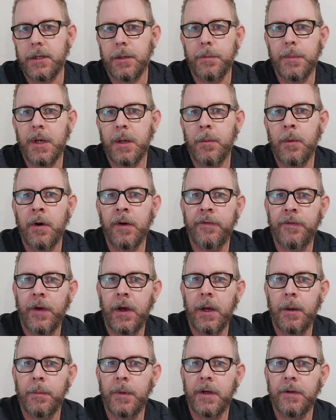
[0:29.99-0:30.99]
that me and my
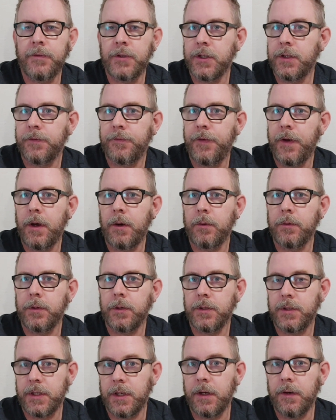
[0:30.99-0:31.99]
family have just found
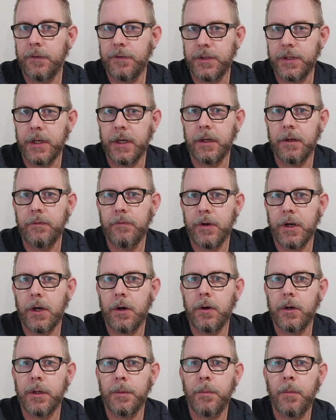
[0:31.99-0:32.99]
ourselves in
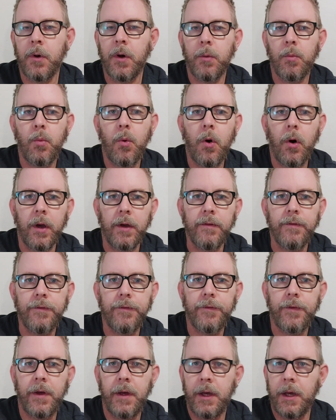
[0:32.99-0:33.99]
regarding my
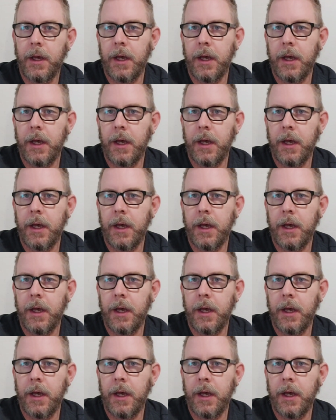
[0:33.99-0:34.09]
wife,